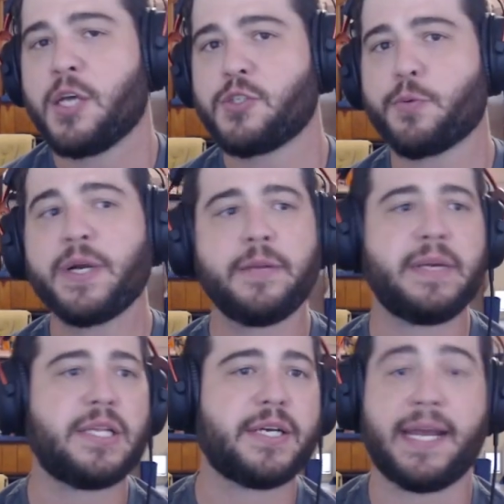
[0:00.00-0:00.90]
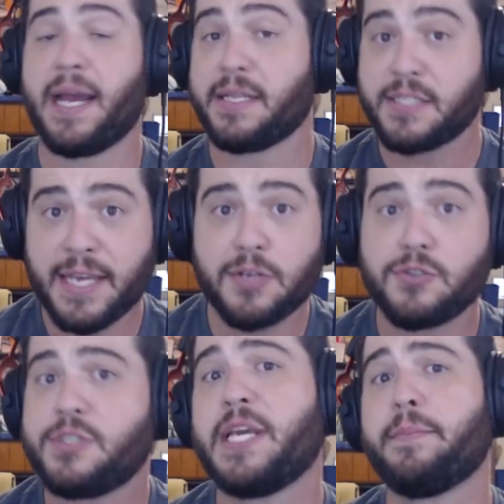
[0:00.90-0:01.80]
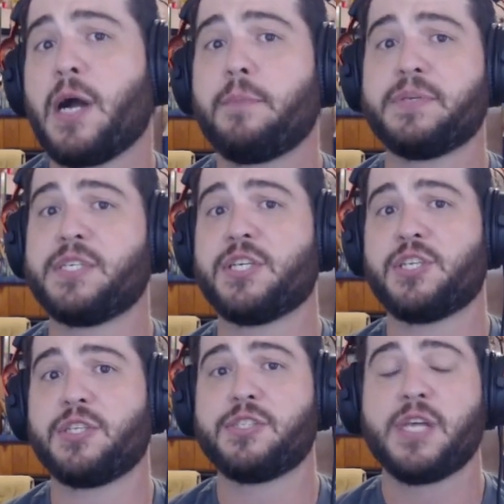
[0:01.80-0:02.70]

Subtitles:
So we're going to be looking at skills, team compositions,